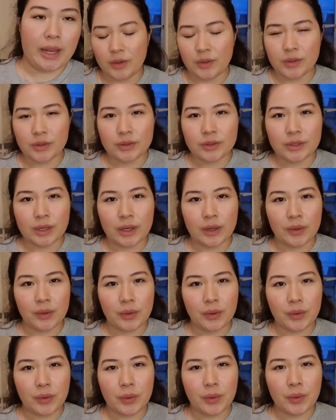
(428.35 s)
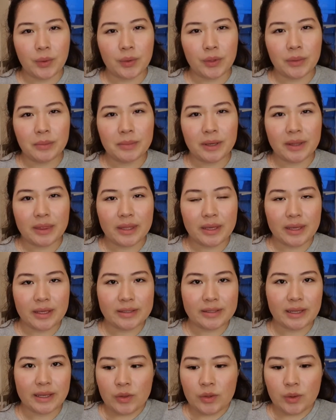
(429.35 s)
I don't know how you call them, I think
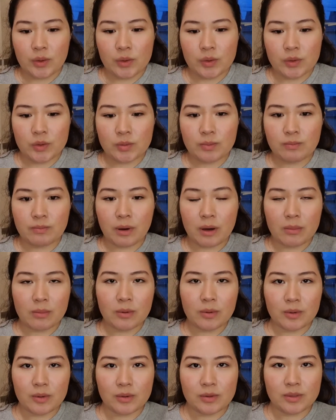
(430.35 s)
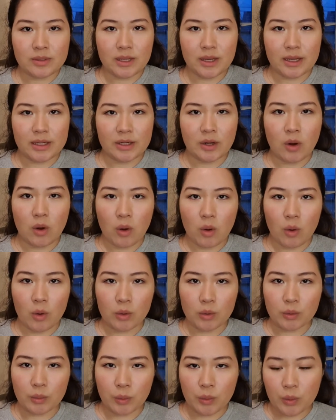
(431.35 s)
it's like those bubbles that
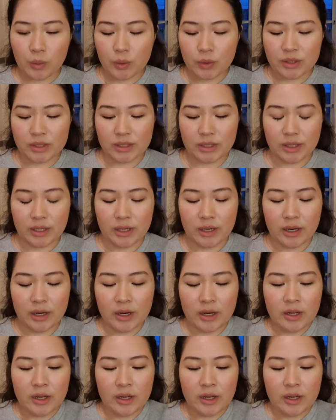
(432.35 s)
hold water.